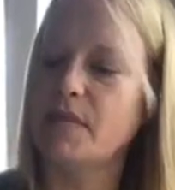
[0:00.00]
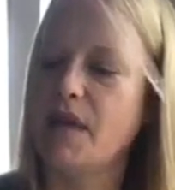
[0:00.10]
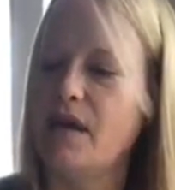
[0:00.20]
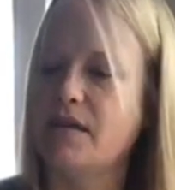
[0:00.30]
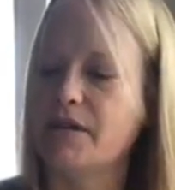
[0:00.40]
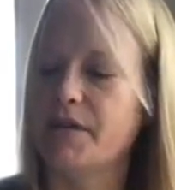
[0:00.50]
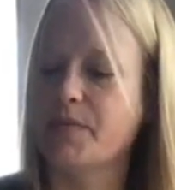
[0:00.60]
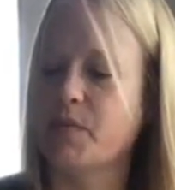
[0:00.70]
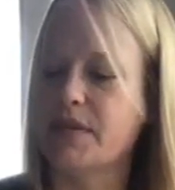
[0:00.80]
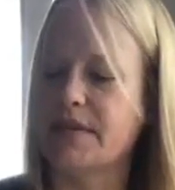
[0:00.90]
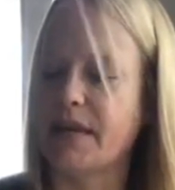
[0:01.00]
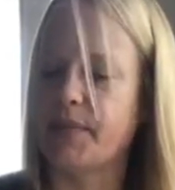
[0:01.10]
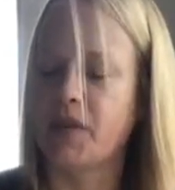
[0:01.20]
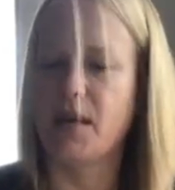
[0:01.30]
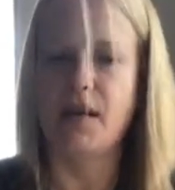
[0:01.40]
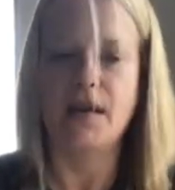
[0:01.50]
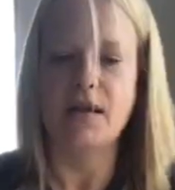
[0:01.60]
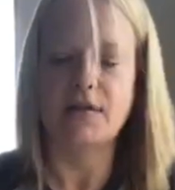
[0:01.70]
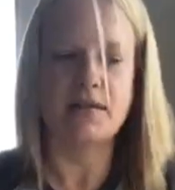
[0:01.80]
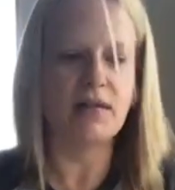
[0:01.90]
I don't know, we'll see.
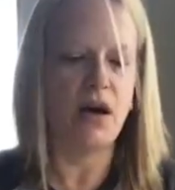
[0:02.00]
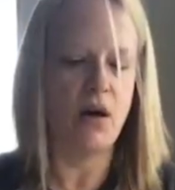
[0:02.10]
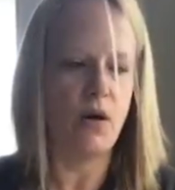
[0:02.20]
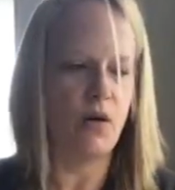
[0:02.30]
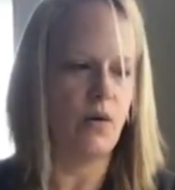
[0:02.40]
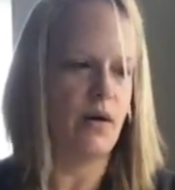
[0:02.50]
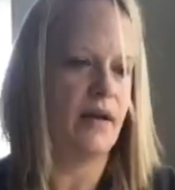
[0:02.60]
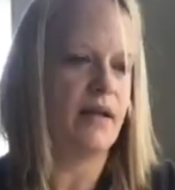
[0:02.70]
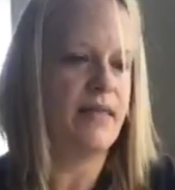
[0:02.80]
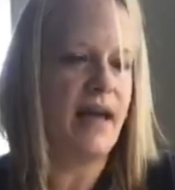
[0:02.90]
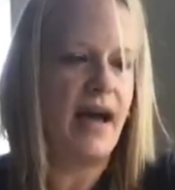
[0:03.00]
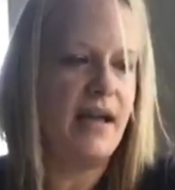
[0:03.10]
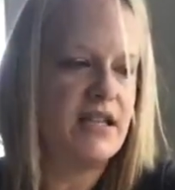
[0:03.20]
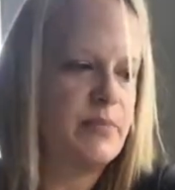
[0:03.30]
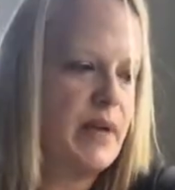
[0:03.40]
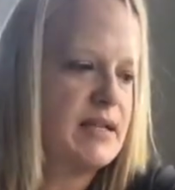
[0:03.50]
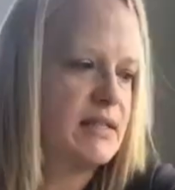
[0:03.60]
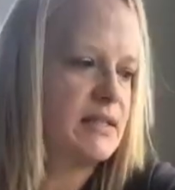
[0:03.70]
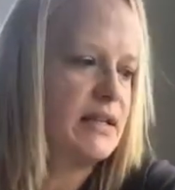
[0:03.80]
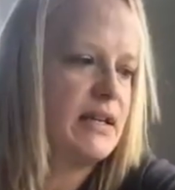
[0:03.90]
So that is
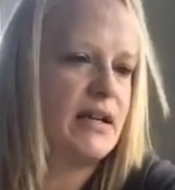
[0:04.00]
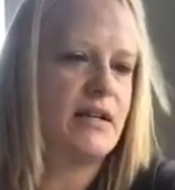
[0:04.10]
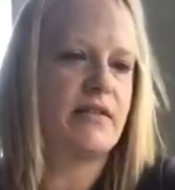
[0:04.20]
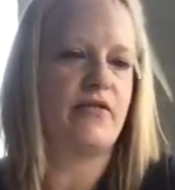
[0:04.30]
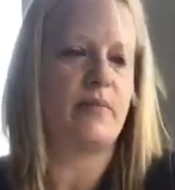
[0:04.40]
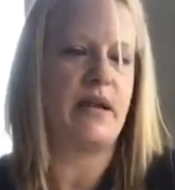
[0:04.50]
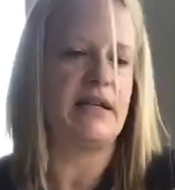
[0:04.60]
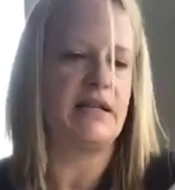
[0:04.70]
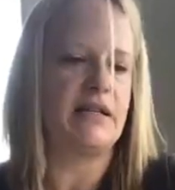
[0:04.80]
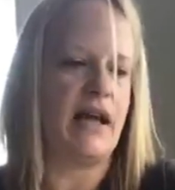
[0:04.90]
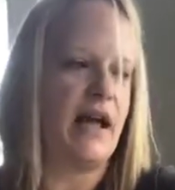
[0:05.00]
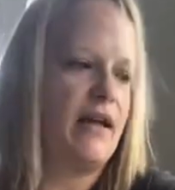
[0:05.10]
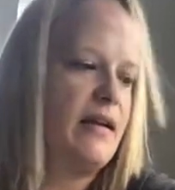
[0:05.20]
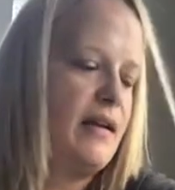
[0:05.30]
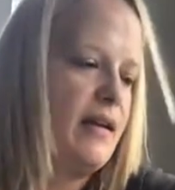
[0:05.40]
basically it for me today.